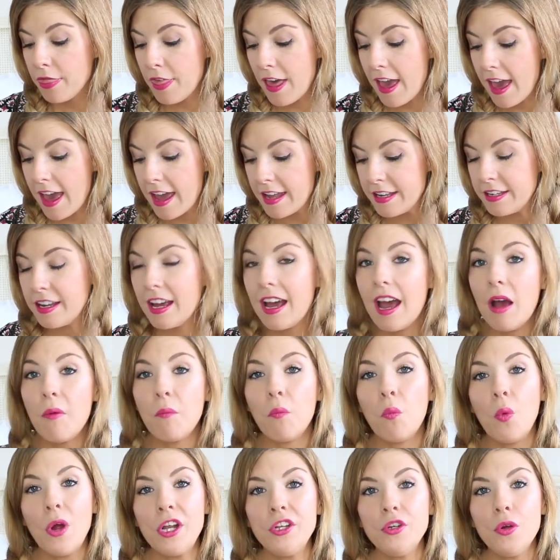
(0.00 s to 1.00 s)
Then
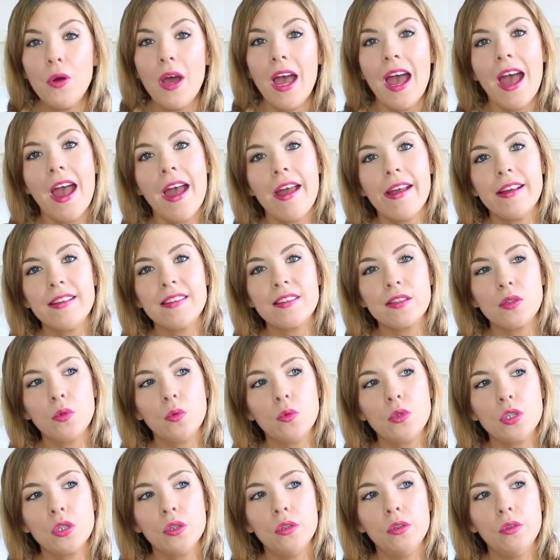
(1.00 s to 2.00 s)
when your hair is
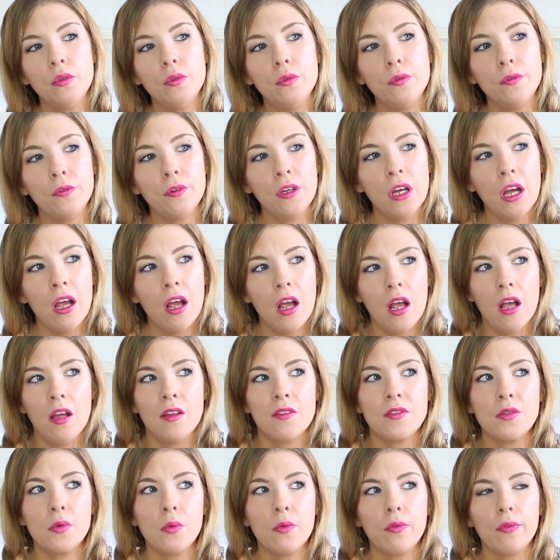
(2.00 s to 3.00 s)
sort
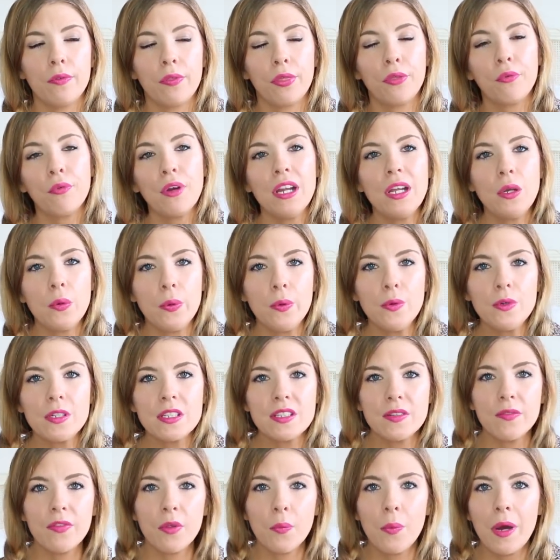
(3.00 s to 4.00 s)
of three
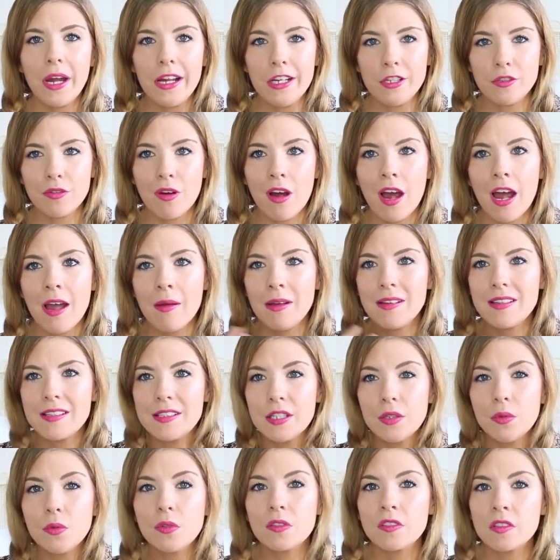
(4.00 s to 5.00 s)
quarters of the way dry, it's
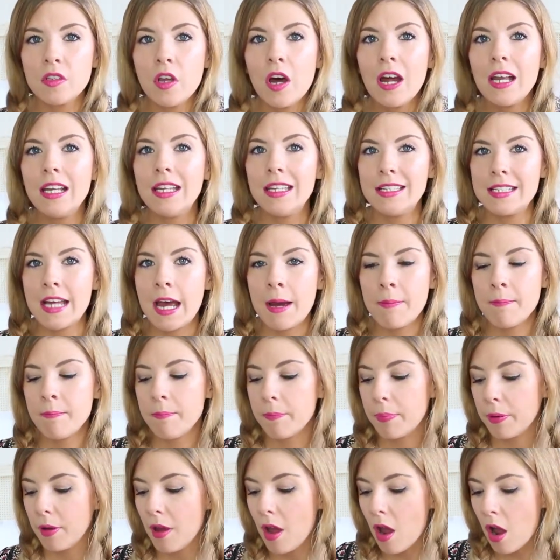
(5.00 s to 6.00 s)
still slightly
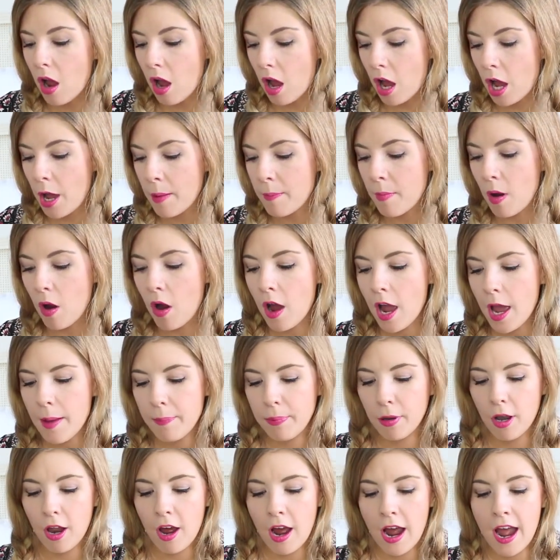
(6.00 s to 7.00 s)
damp,
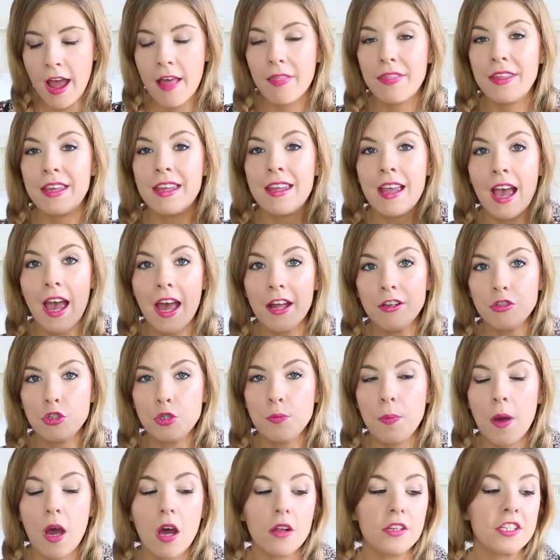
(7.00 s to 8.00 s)
I apply the
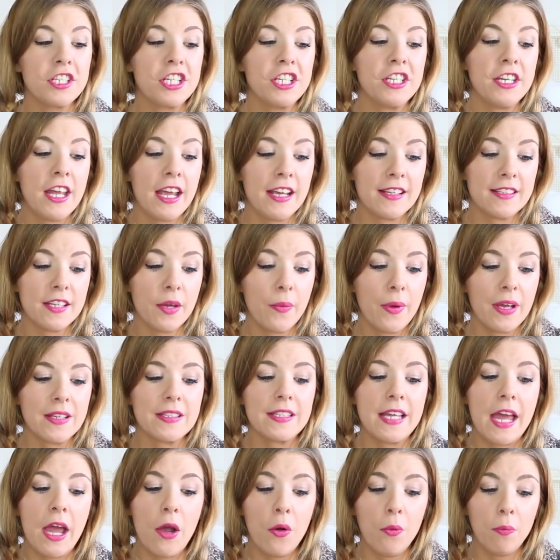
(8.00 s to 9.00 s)
Andrew Barton
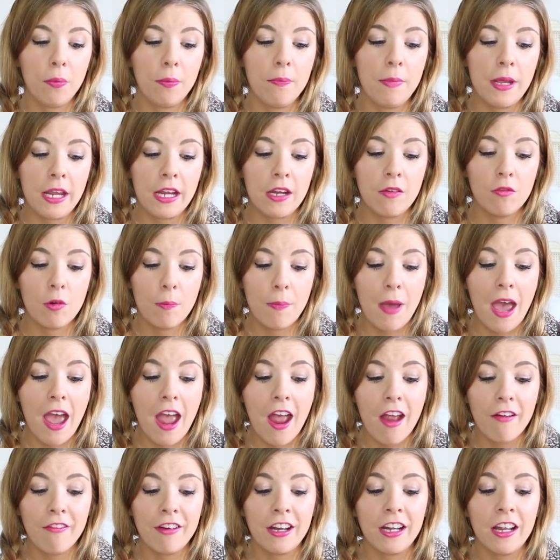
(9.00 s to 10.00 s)
SOS Help Me
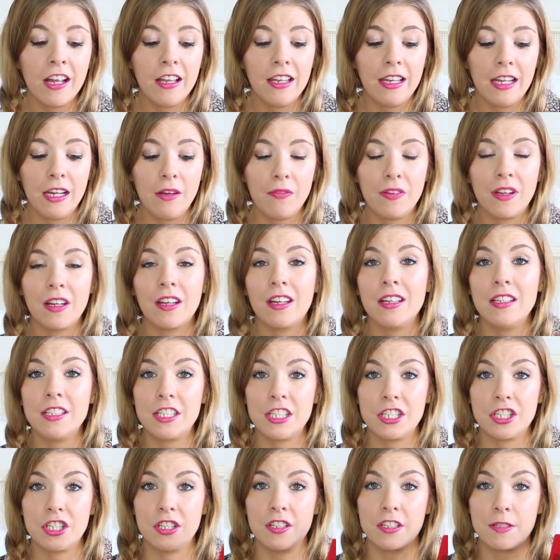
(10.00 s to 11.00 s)
Repairing Leave-In
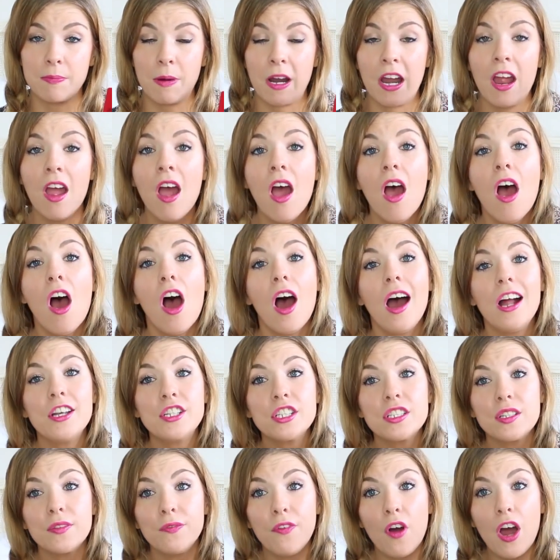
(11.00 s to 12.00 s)
Conditioner Spray. I
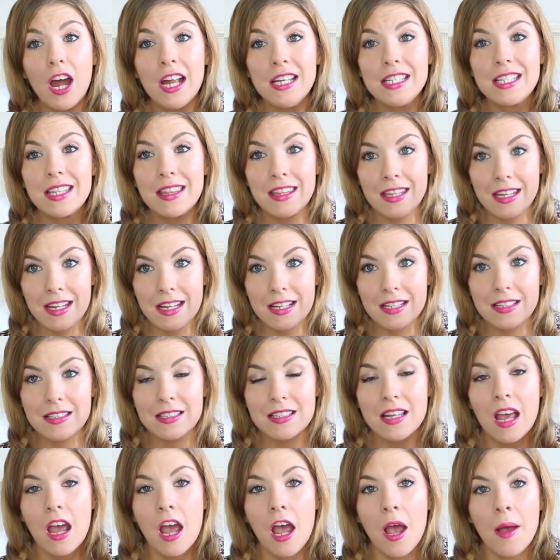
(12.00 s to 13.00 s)
just find
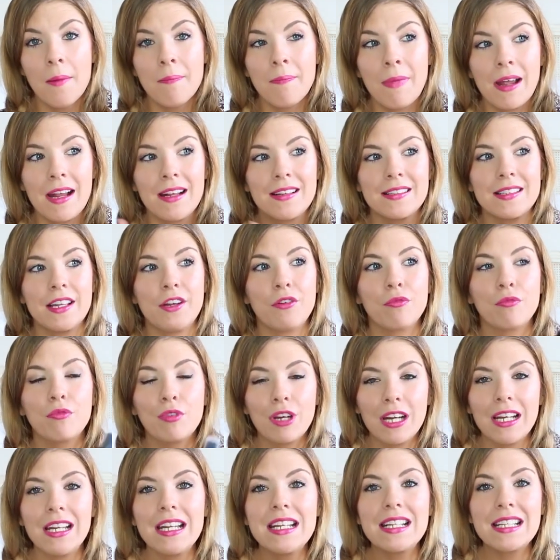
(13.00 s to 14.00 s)
this makes it
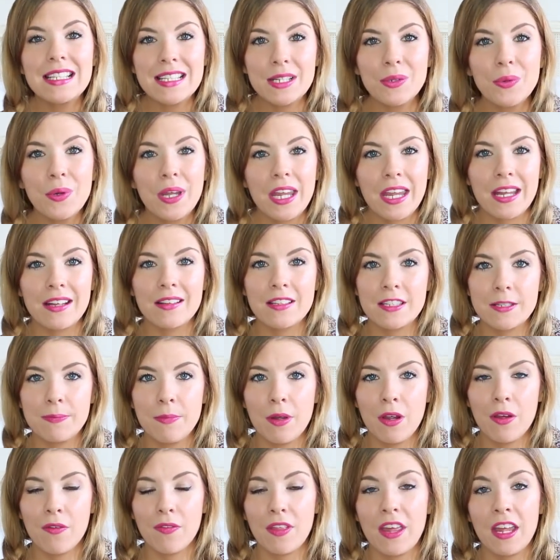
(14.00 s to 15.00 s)
really silky and
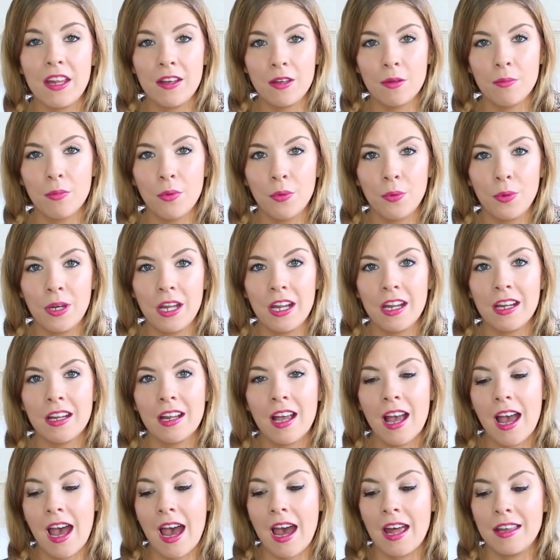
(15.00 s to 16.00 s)
smooth in the
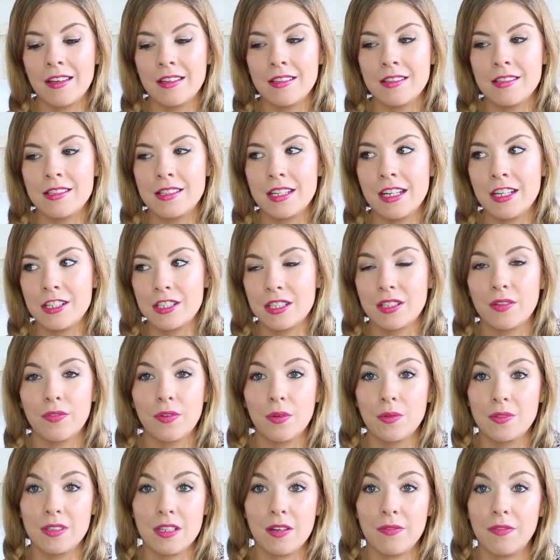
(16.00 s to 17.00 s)
morning, and it just
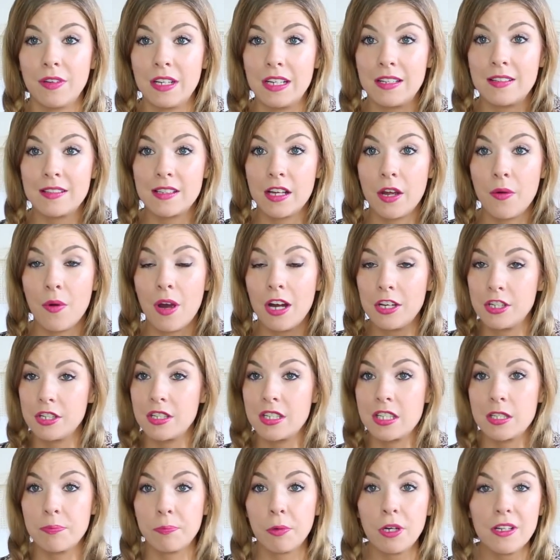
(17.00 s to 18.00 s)
feels lovely. So I
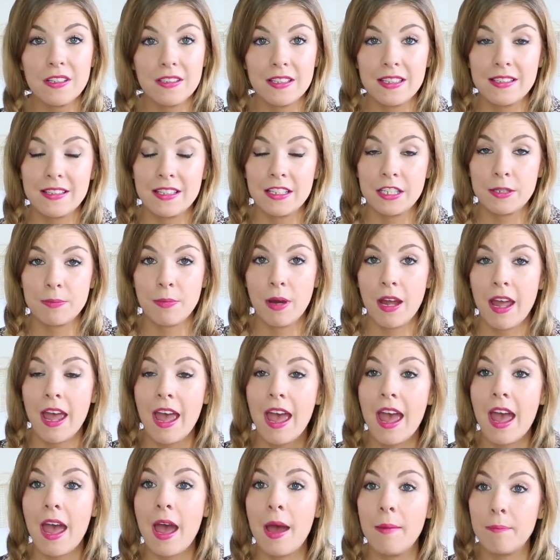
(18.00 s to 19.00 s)
just spritz this into my
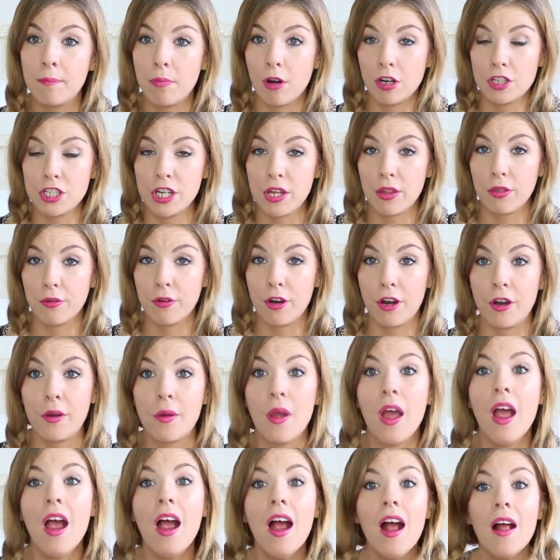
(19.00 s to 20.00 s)
hair and brush it through.